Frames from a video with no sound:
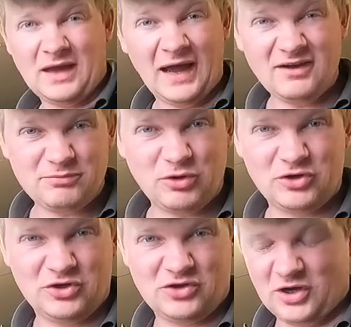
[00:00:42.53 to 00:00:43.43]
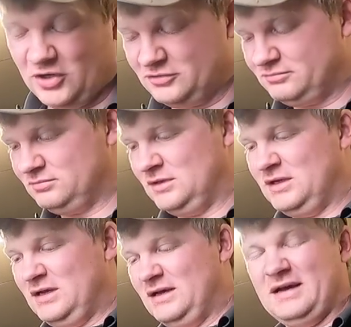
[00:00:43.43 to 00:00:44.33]
I have bought a new cone.
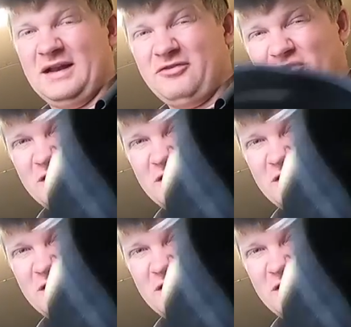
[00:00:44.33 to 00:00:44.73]
I thought